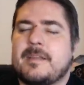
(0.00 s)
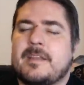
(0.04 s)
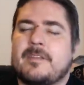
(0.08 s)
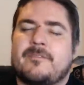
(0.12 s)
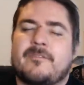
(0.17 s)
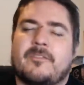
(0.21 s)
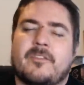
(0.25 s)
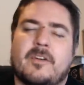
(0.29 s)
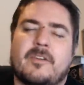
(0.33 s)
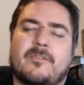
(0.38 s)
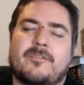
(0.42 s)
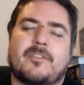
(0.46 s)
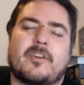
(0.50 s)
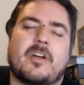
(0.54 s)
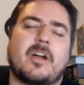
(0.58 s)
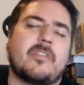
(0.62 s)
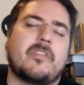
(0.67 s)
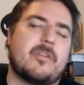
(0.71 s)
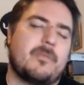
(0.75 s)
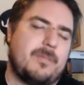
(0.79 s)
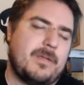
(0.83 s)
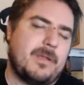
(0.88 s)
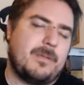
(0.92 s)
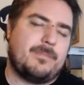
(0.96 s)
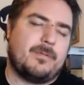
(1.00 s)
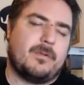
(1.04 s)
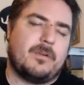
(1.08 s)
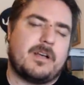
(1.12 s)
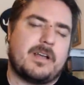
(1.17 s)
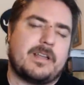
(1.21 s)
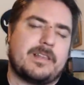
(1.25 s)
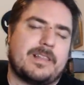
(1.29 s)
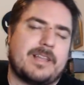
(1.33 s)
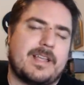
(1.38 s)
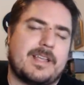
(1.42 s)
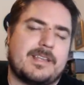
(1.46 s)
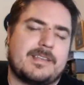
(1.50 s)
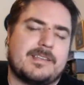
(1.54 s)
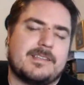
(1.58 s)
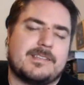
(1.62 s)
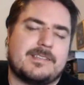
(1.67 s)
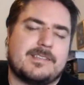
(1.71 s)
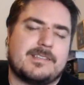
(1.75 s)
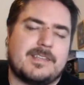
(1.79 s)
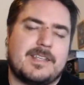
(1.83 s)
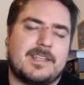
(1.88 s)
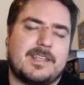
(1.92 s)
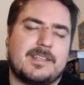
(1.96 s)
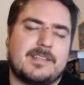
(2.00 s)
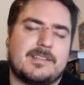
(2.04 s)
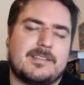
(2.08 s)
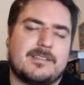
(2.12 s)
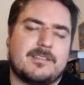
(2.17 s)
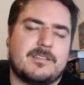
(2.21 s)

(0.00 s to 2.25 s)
for other people, I'd like to see